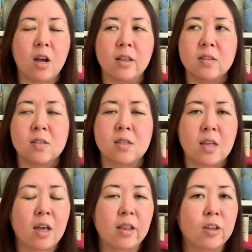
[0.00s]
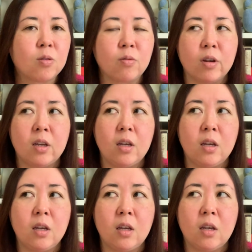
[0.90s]
listened to that like
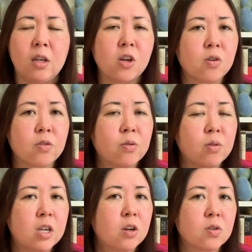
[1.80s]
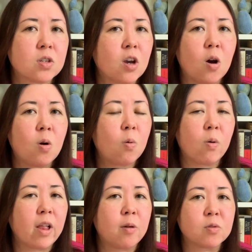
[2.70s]
three years ago
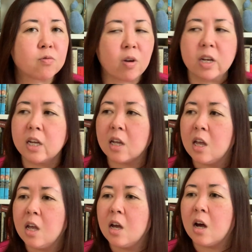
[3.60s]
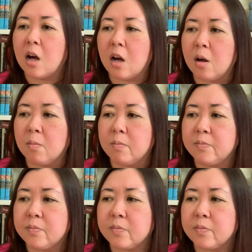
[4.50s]
while I was running. So